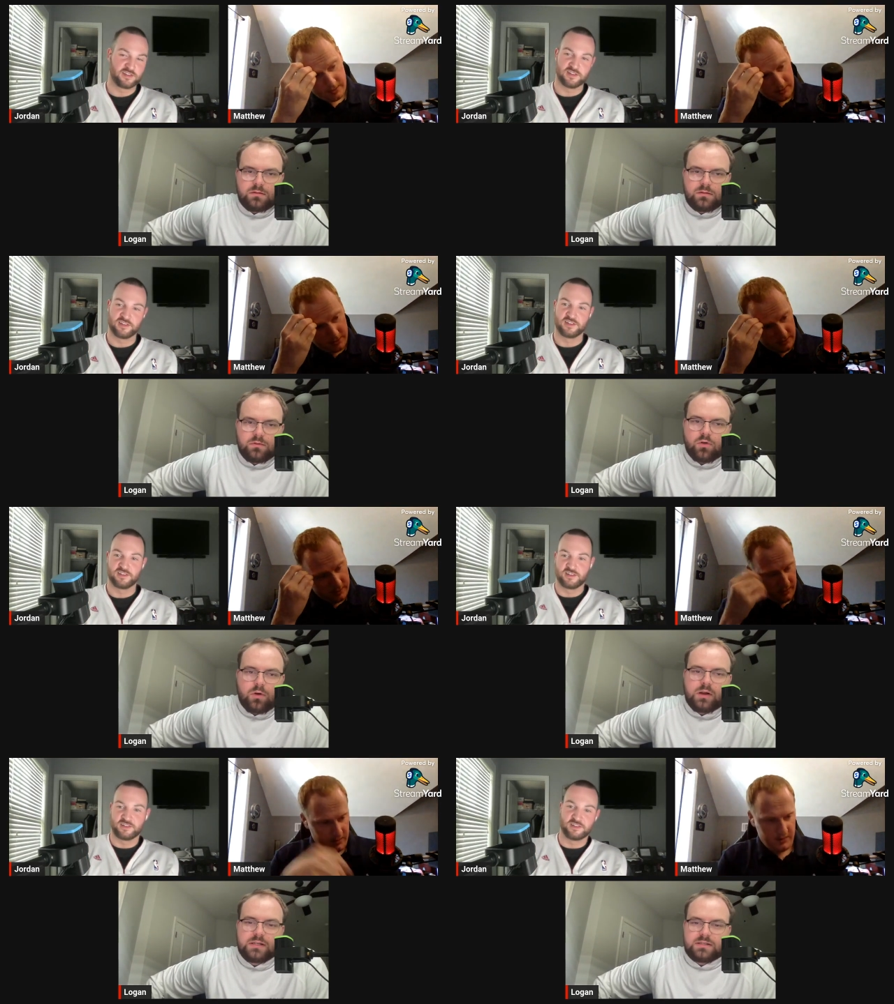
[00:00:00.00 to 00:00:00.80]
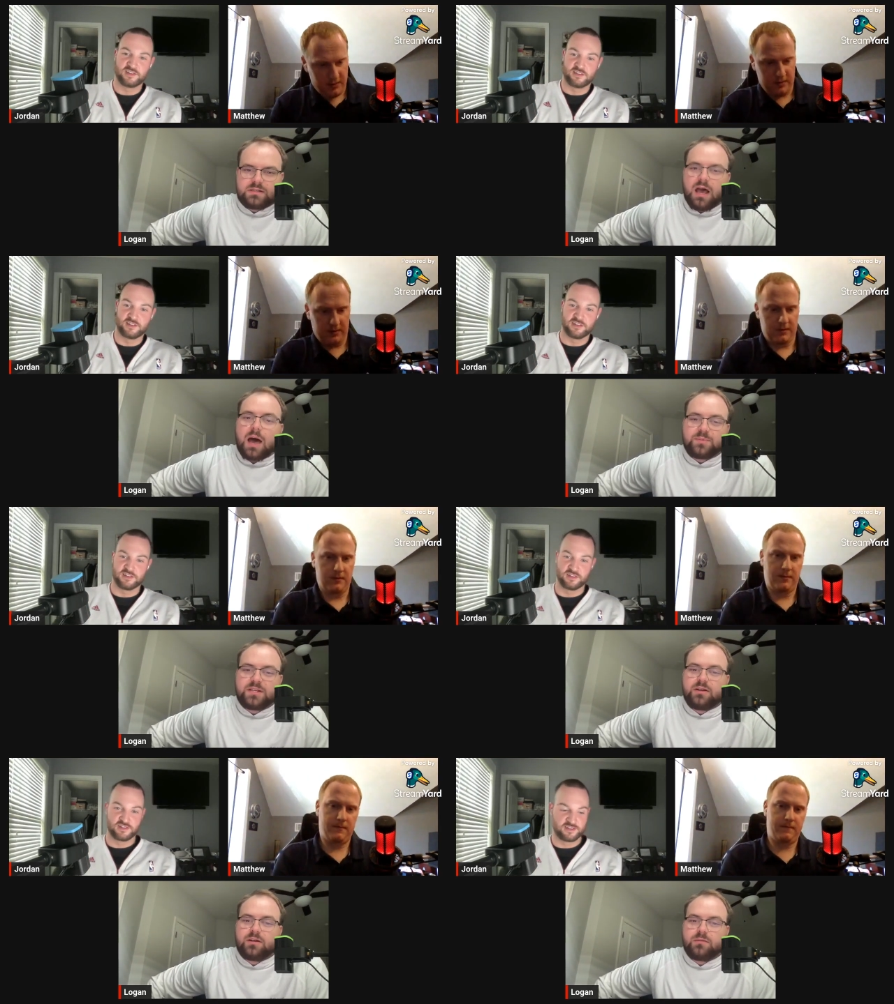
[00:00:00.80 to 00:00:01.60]
Speaker 1: Rogue One is top
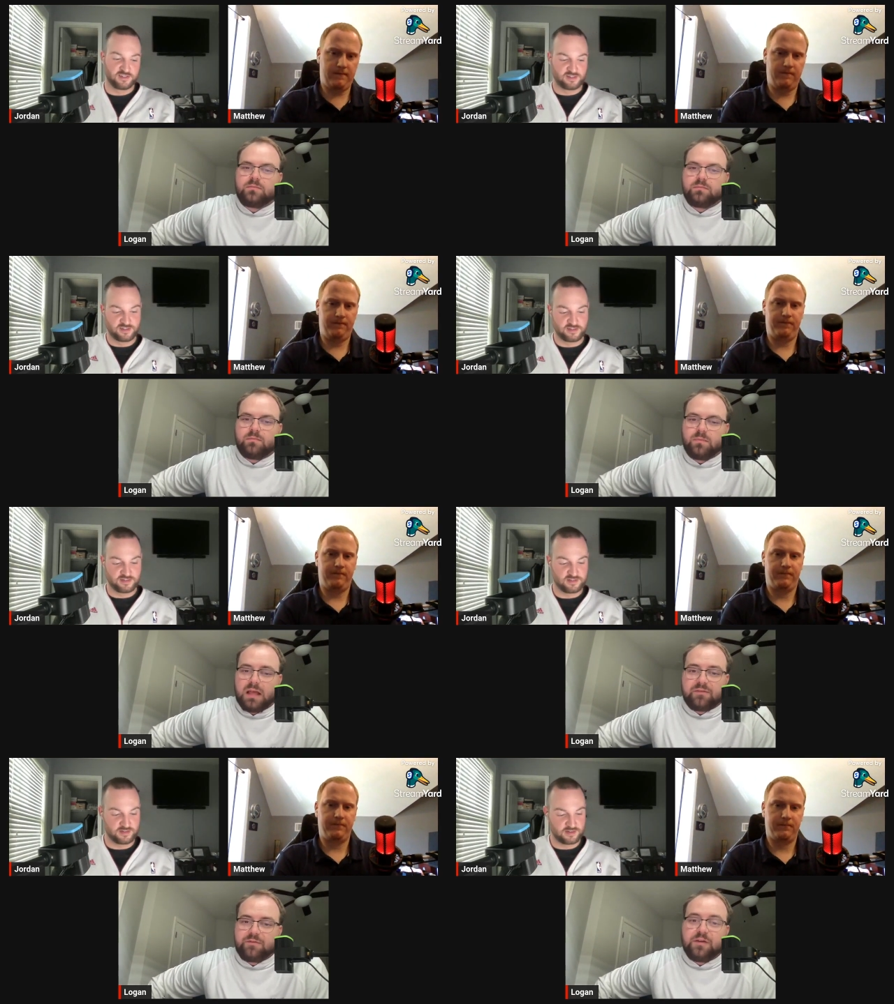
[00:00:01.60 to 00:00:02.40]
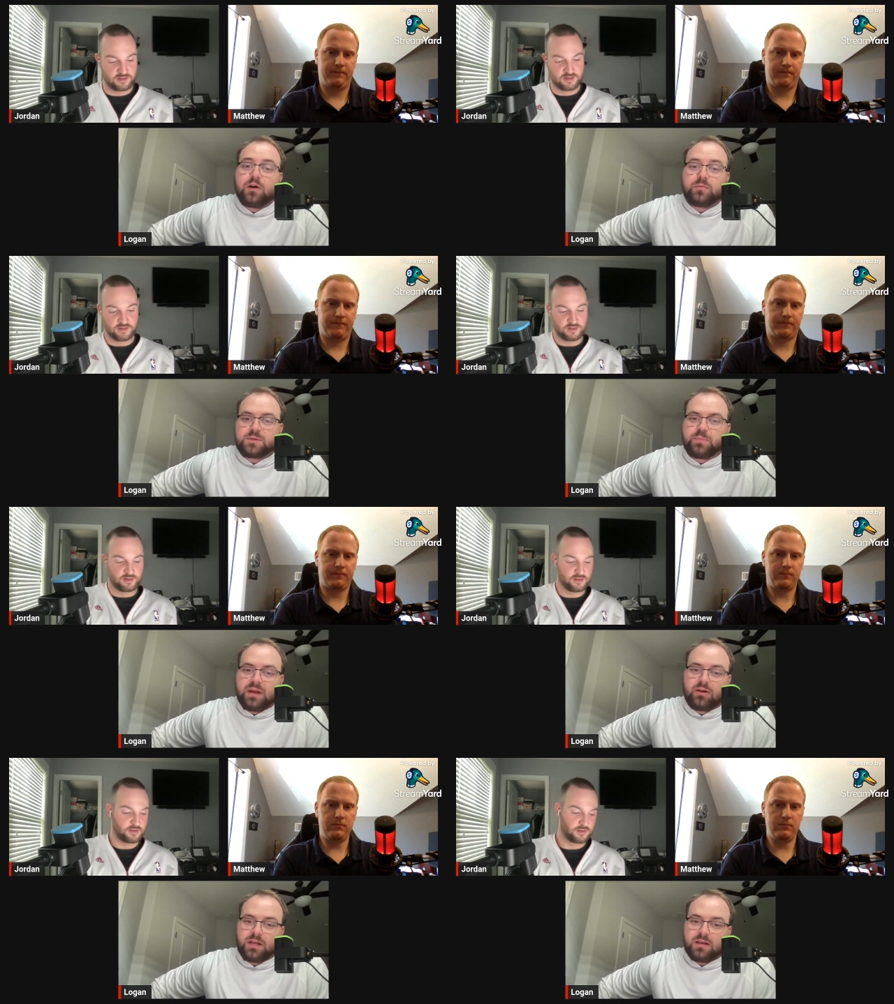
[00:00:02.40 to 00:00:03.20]
tier, like films.
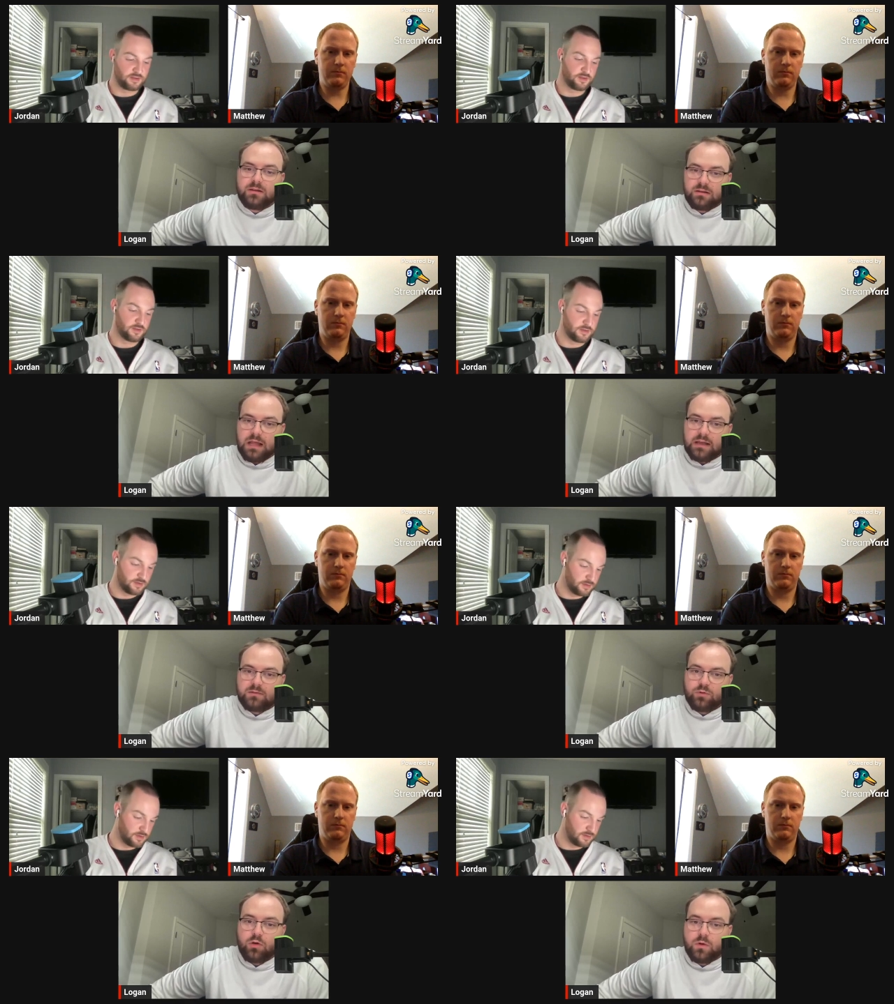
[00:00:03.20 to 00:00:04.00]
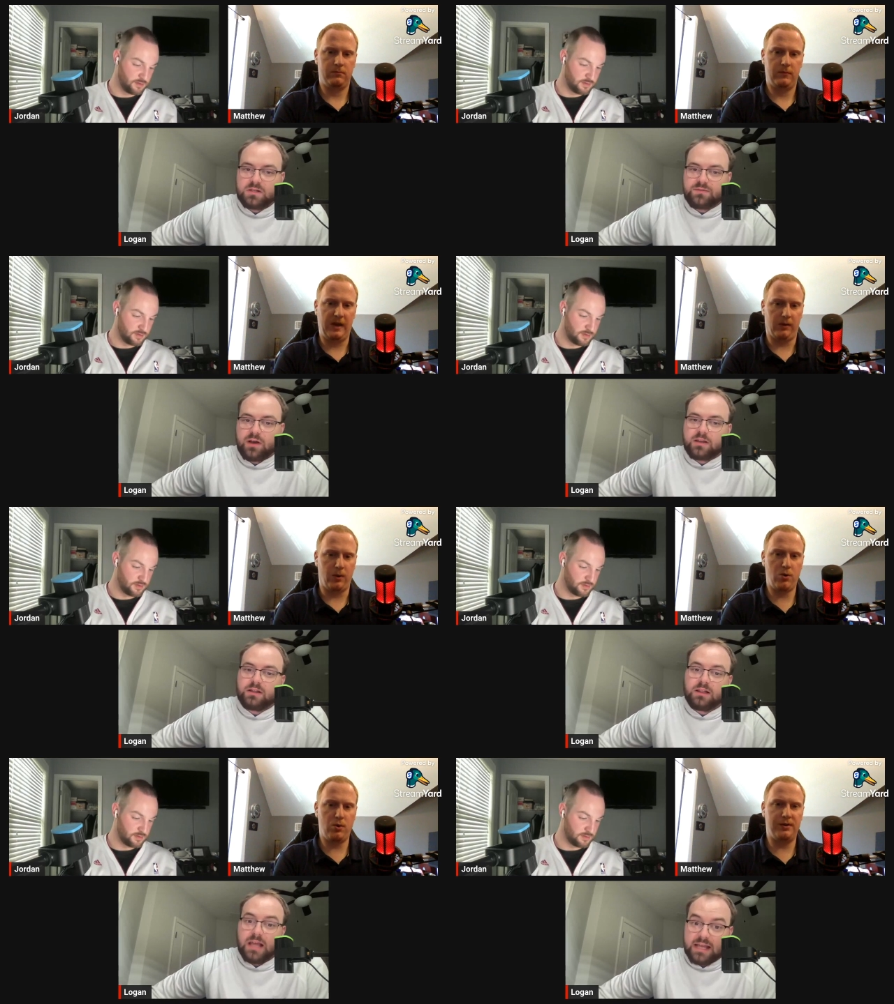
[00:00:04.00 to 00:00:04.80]
Period. Like Rogue One's fucking.
Speaker 2: Yeah,
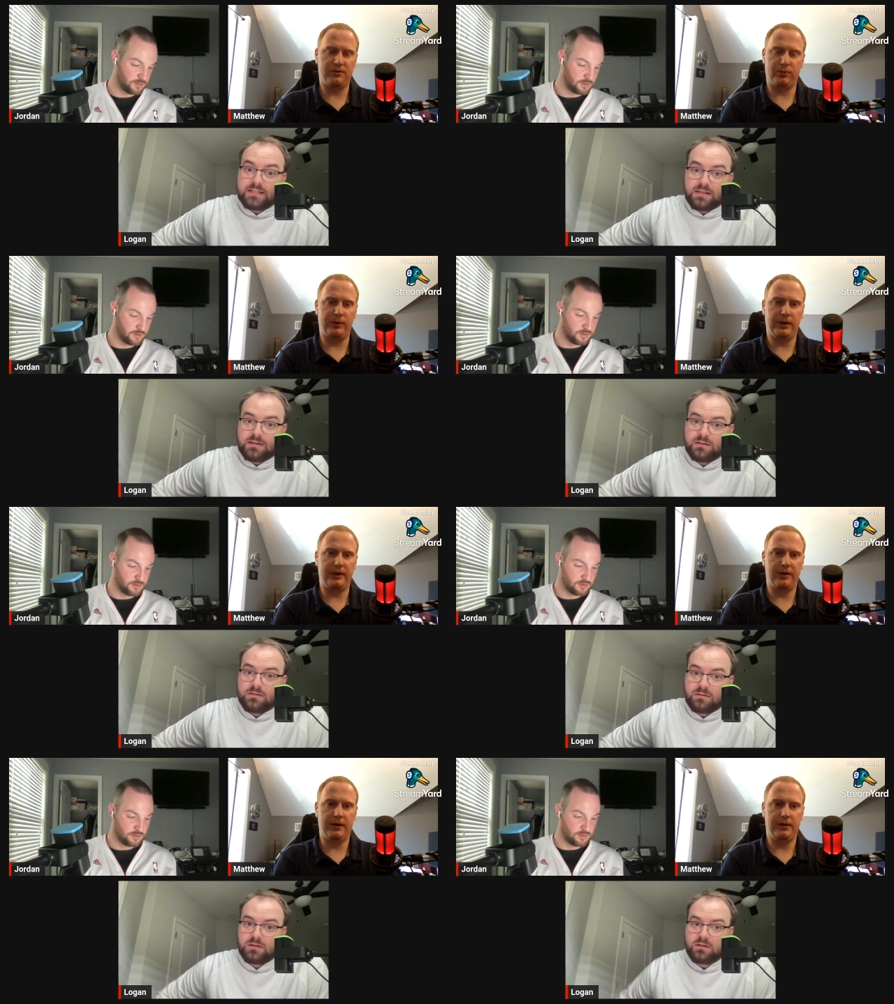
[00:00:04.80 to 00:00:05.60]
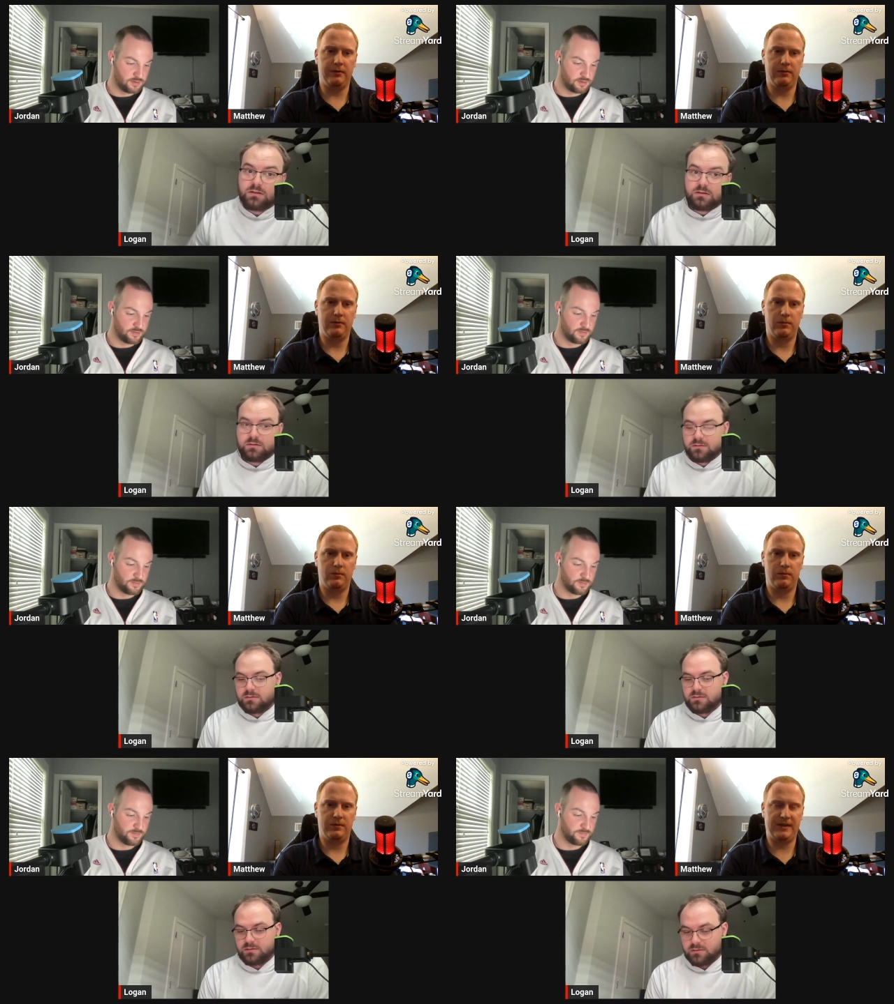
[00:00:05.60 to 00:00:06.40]
Rogue One is really good.
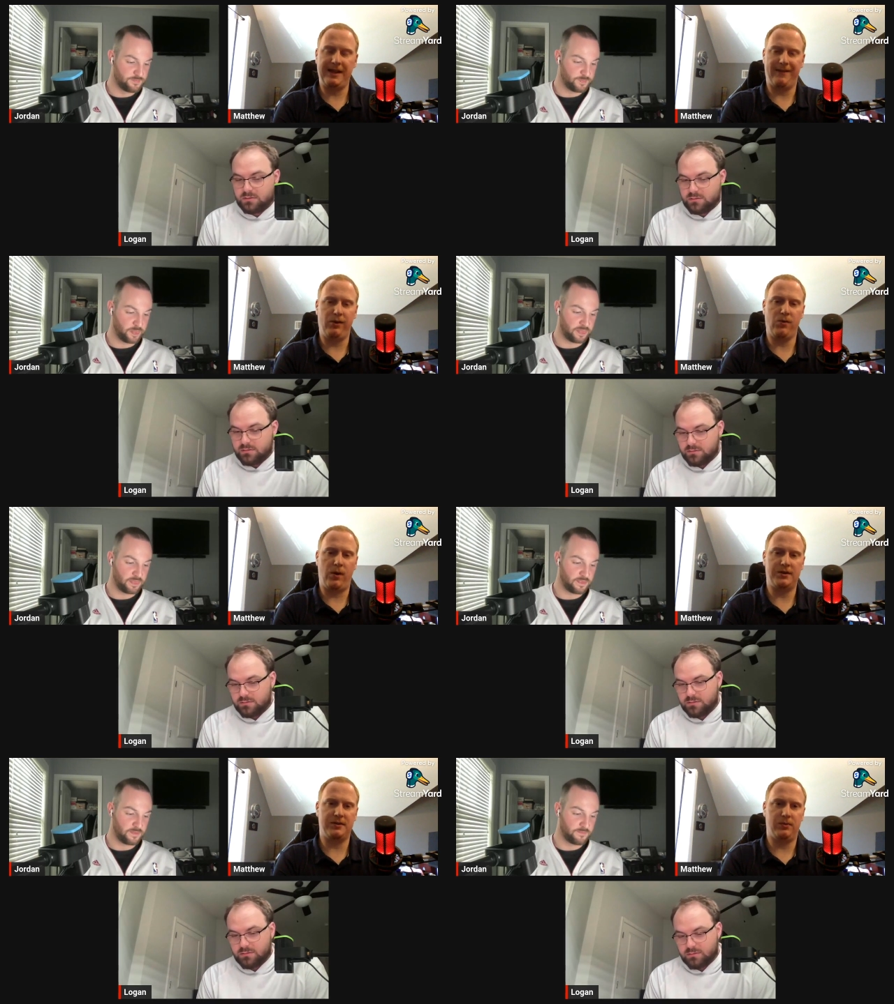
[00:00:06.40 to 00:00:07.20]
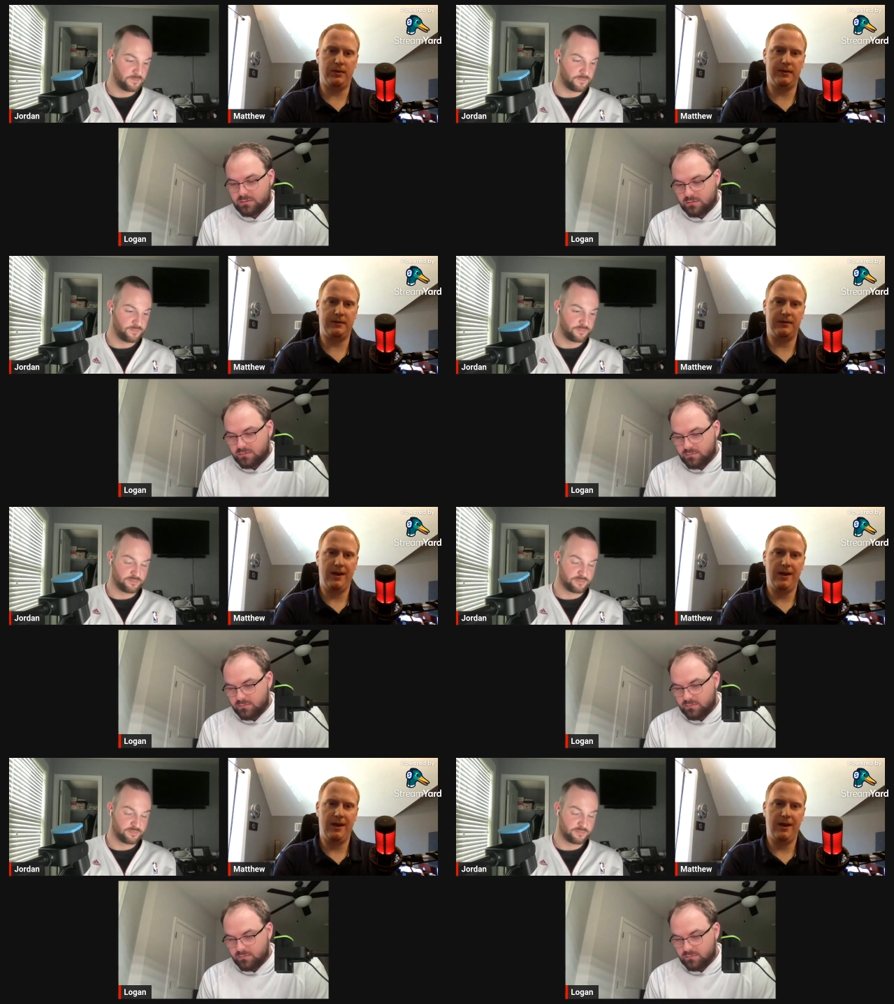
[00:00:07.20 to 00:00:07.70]
Sadly, I've only watched it once,